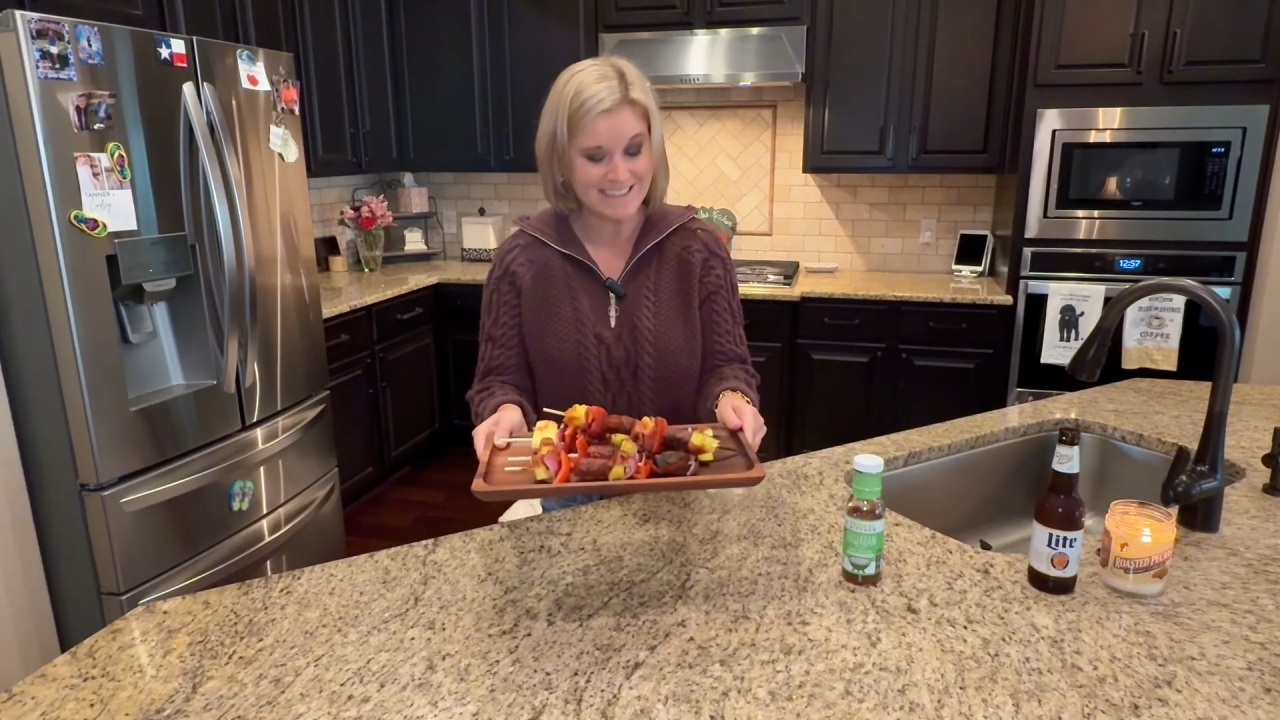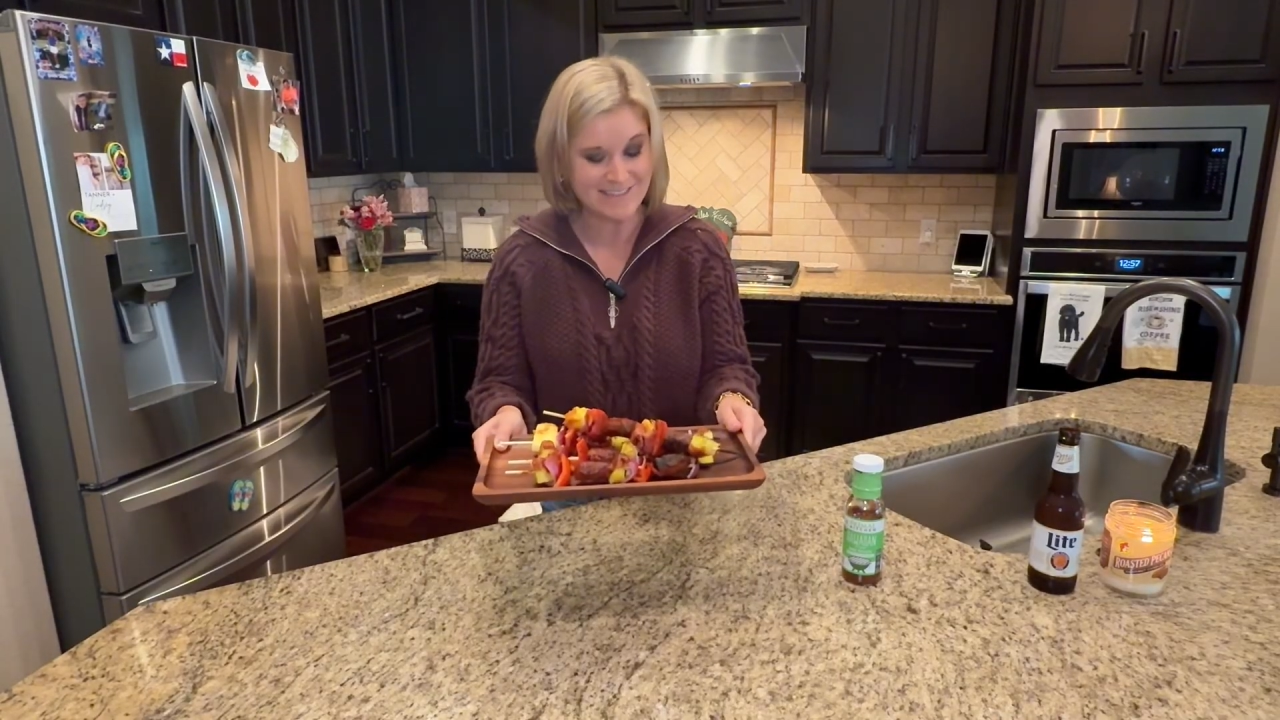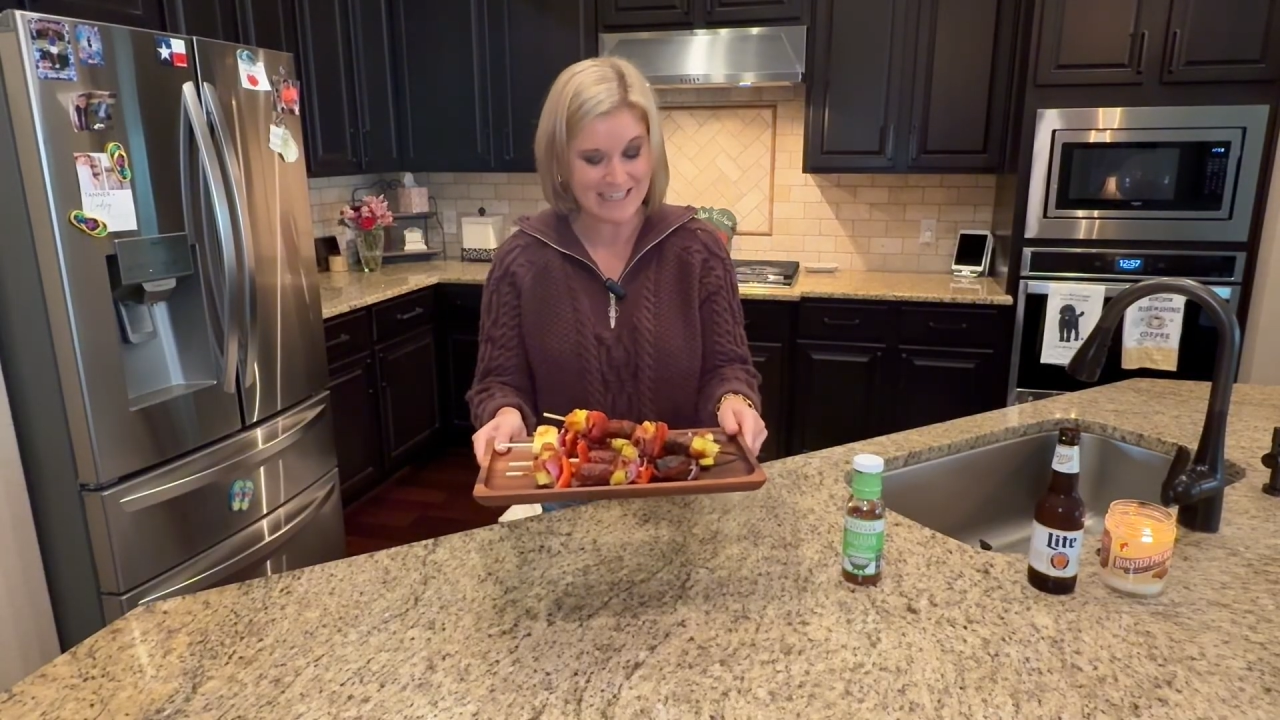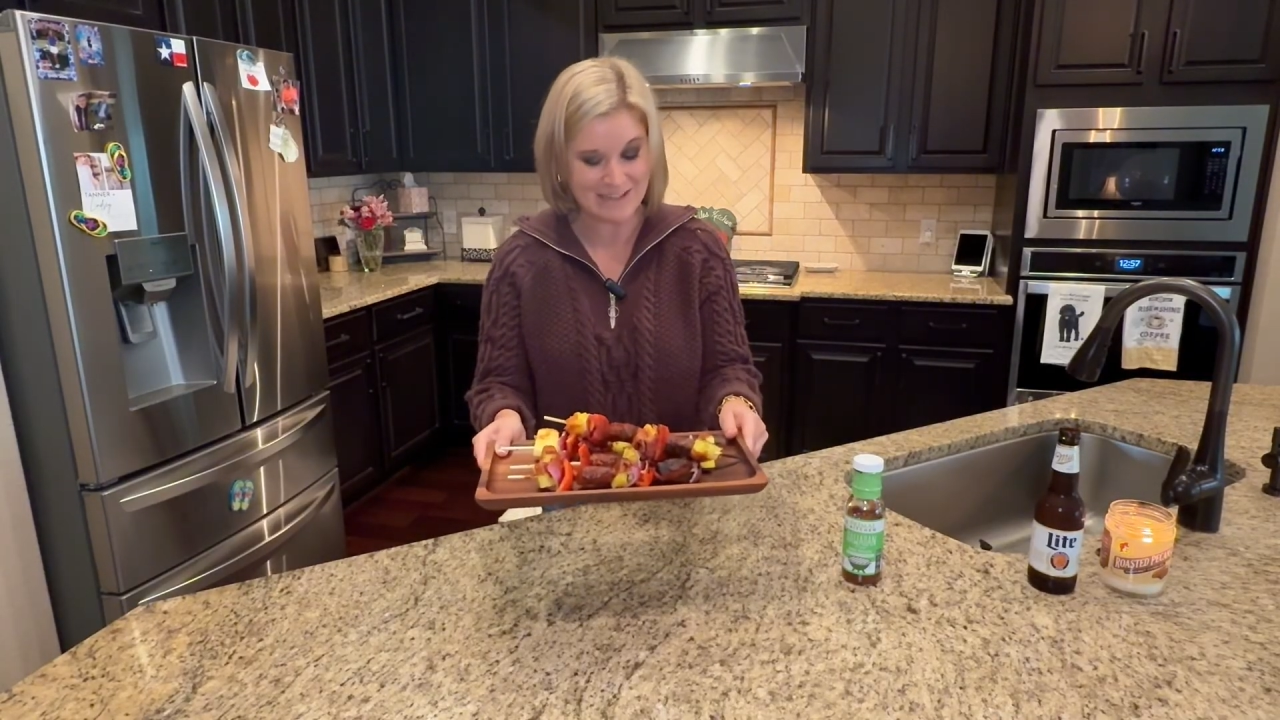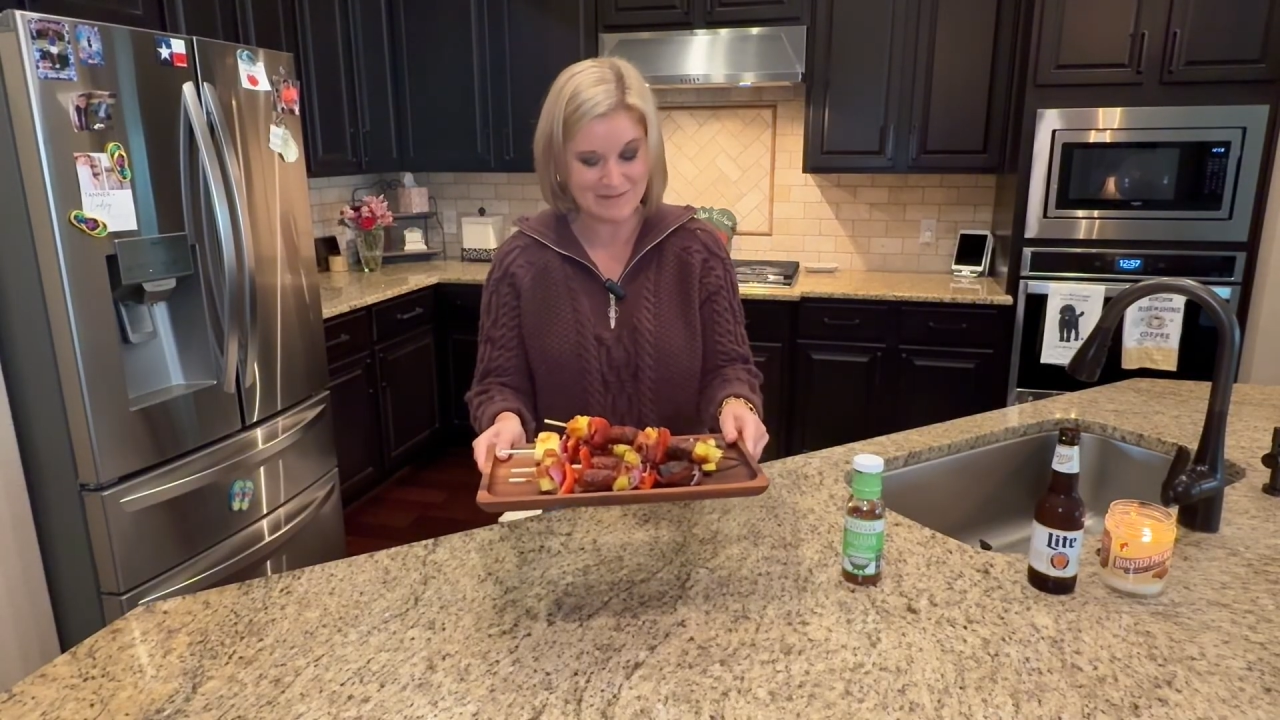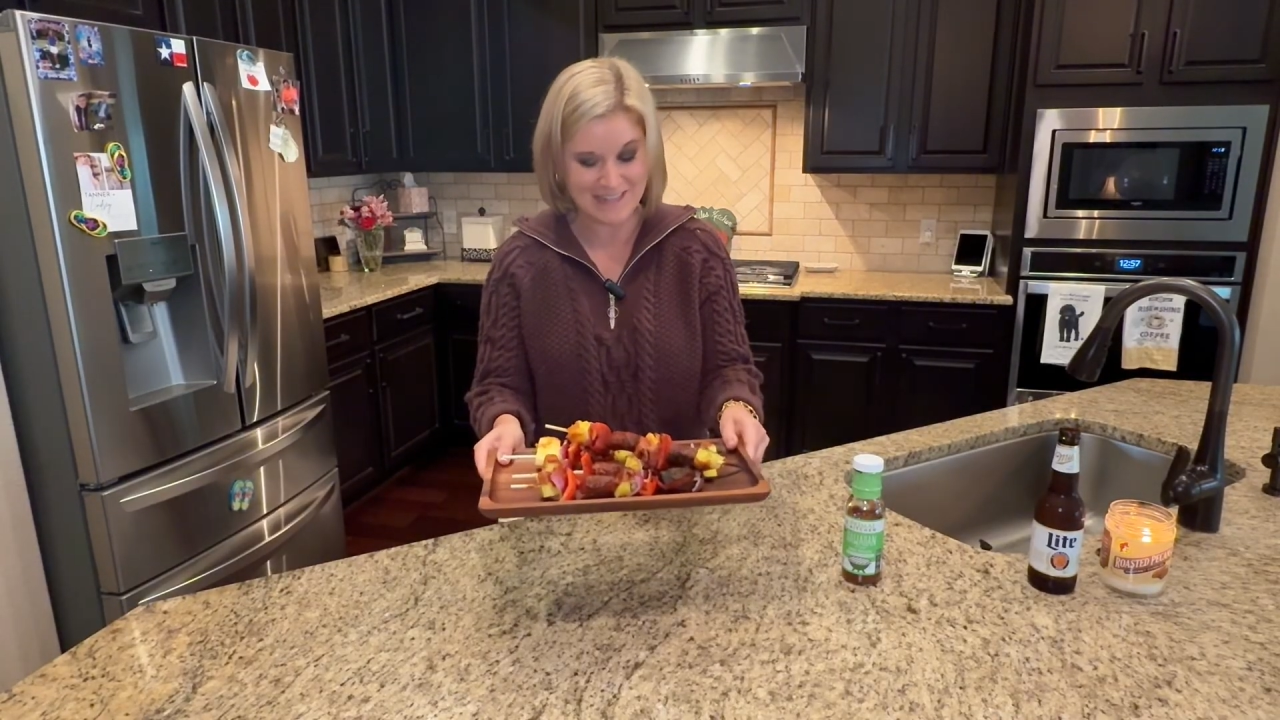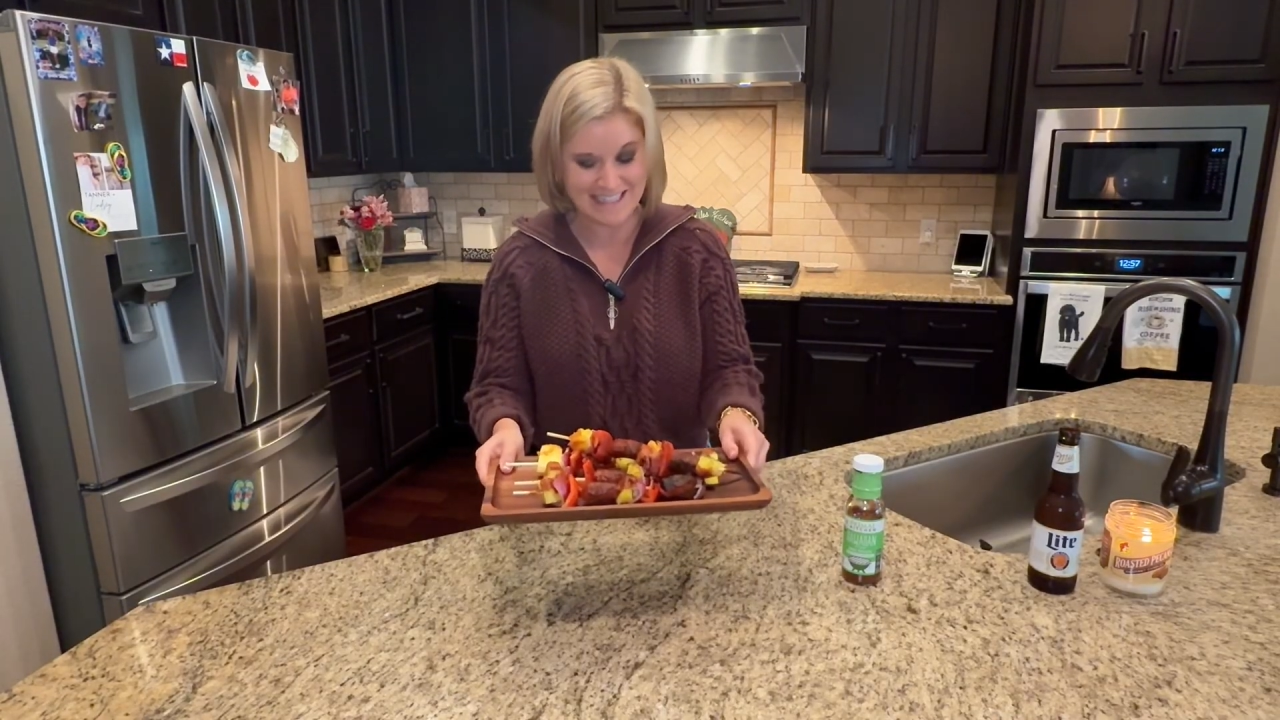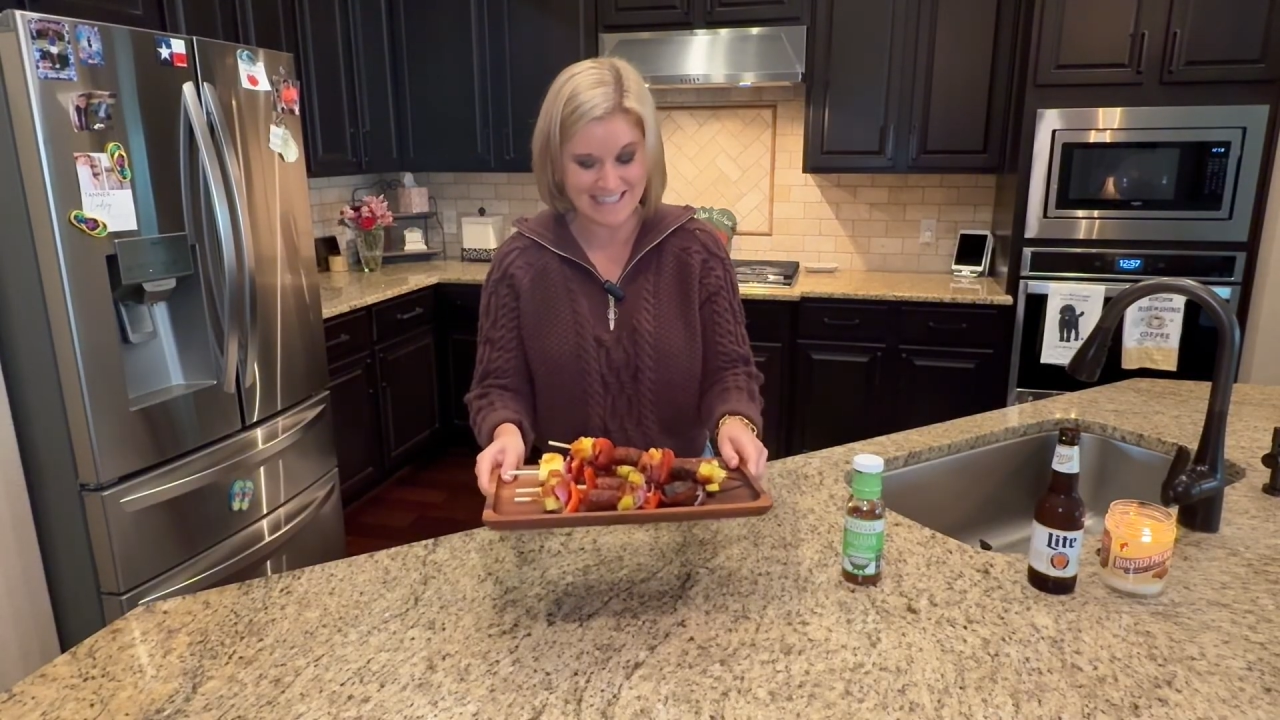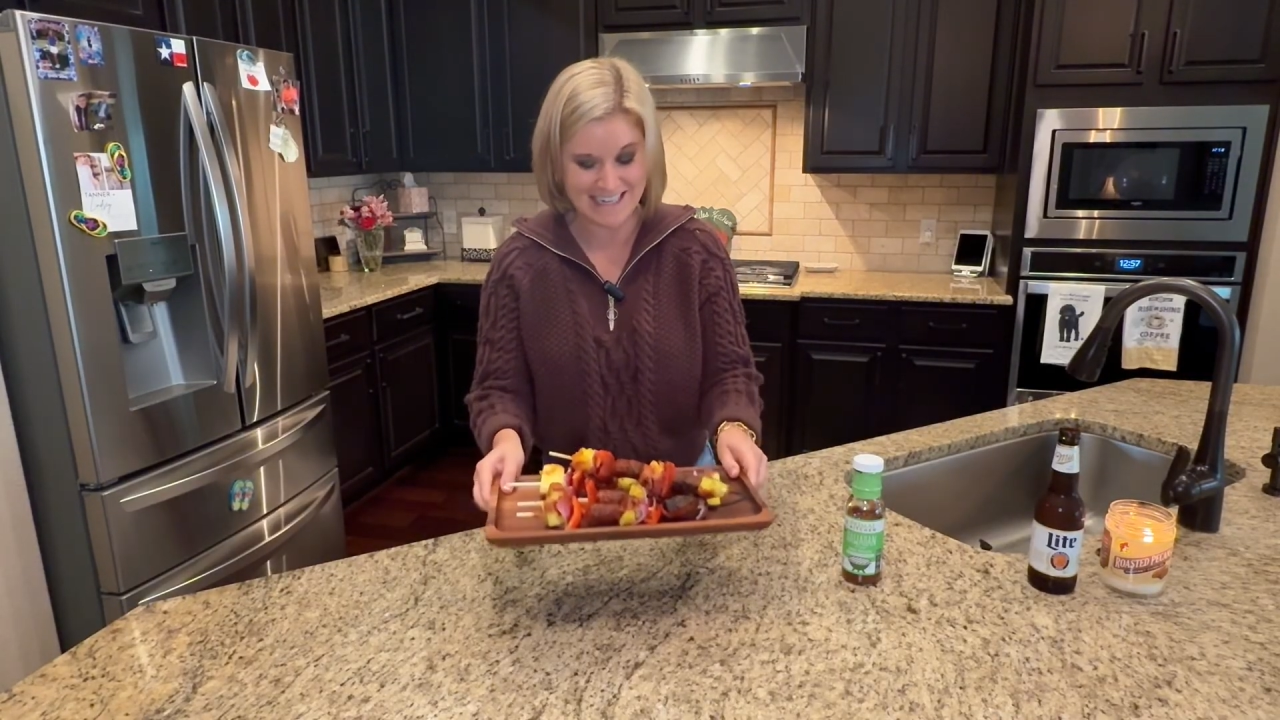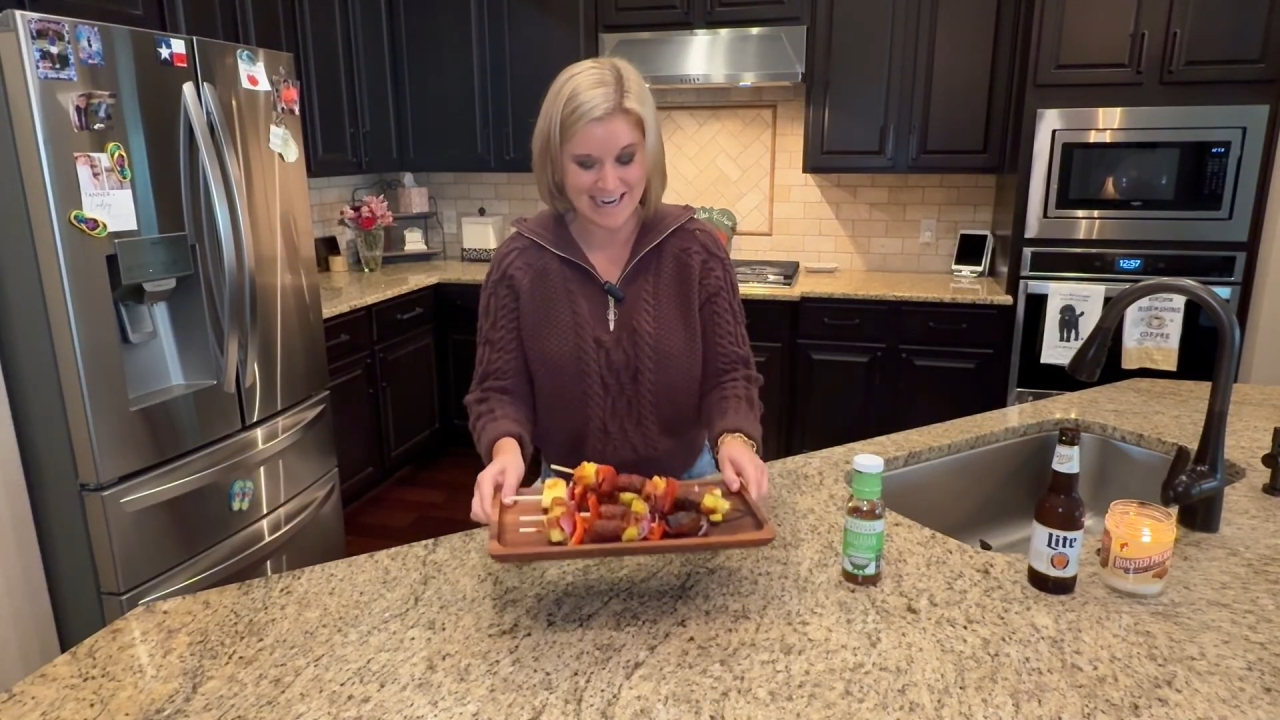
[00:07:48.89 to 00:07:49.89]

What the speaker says: recommend it.